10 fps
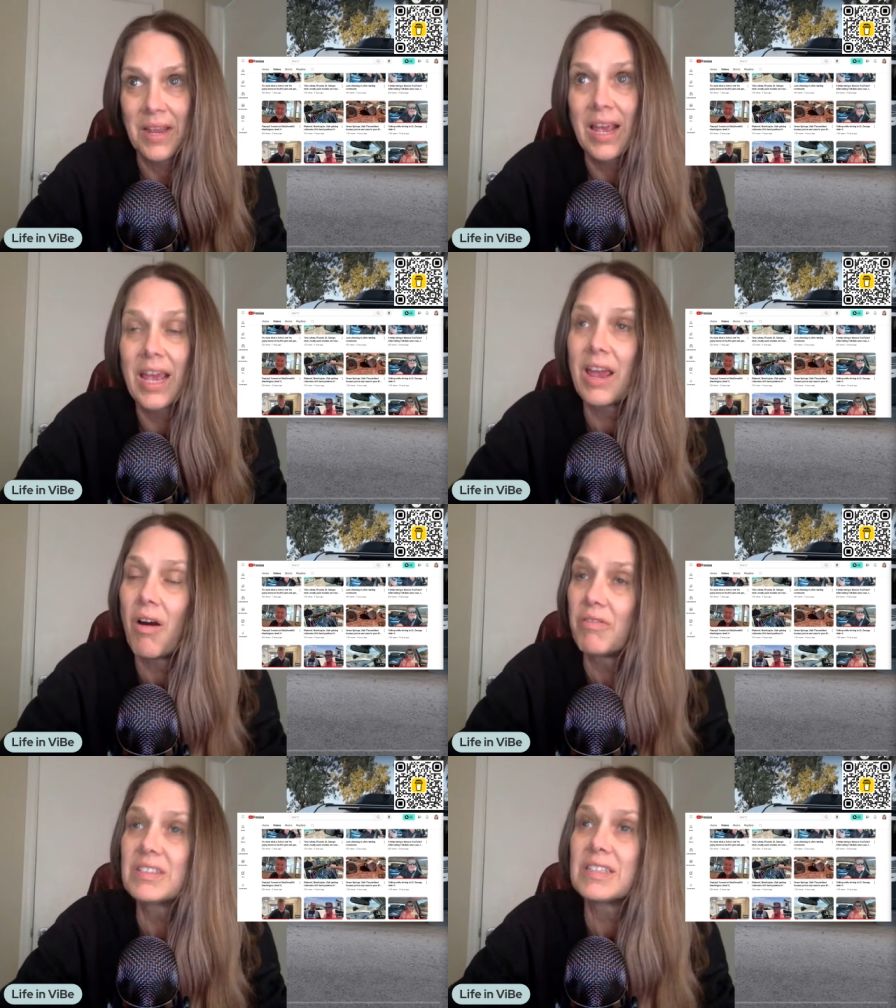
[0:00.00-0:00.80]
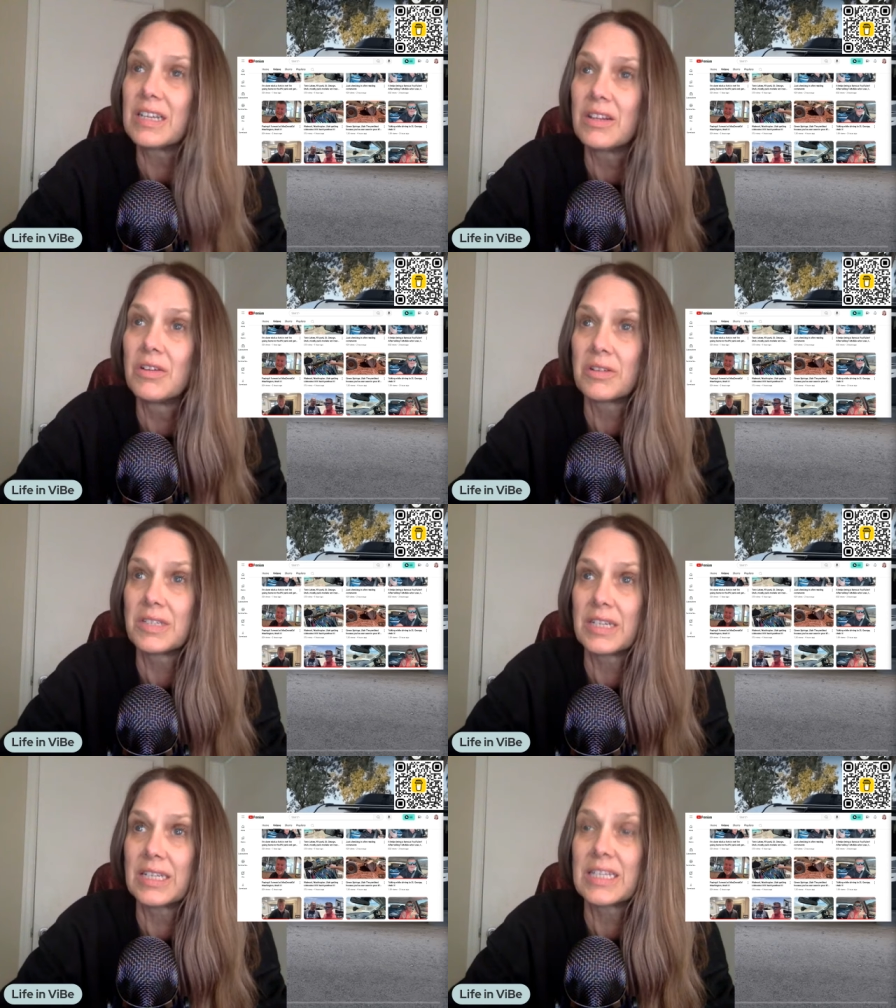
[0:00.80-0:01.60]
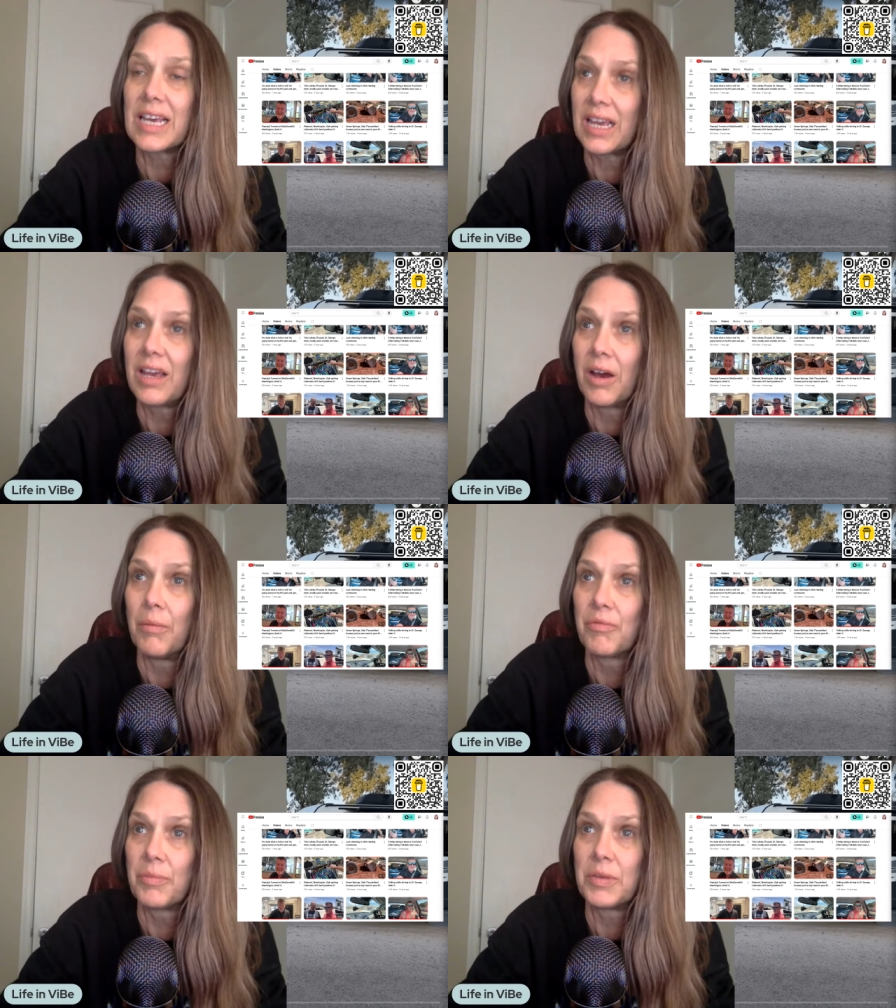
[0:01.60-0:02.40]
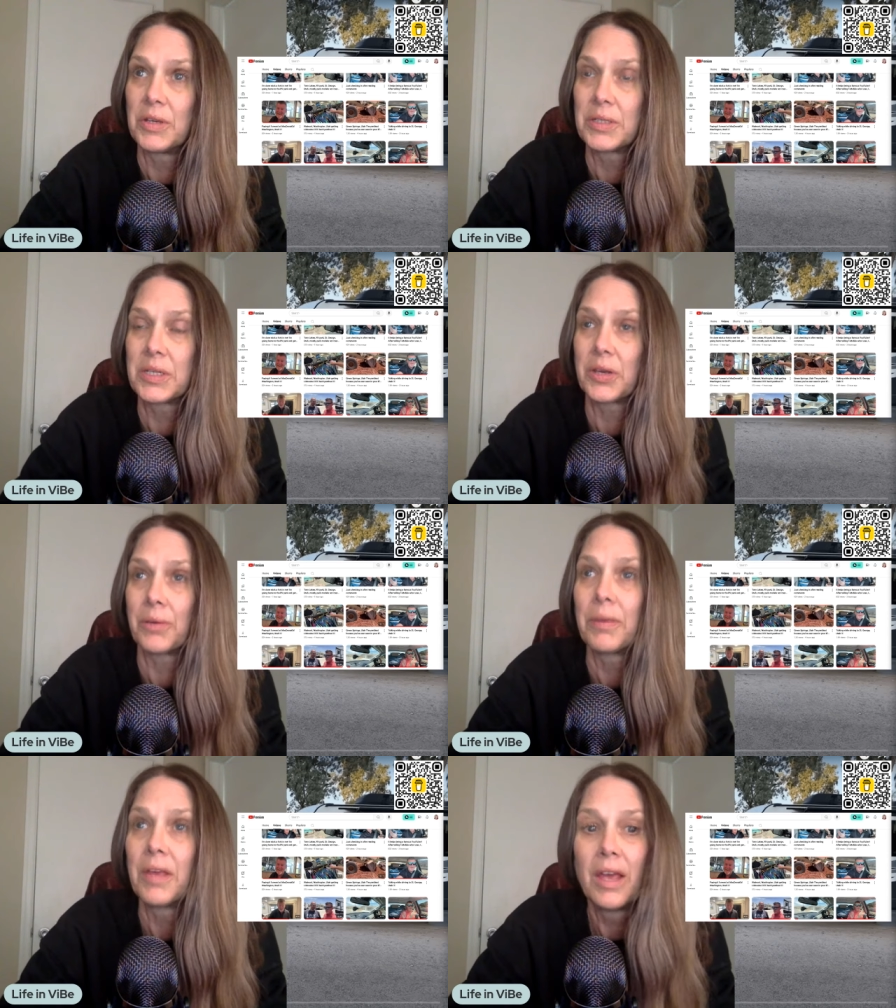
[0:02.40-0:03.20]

He obviously looked at his income from YouTube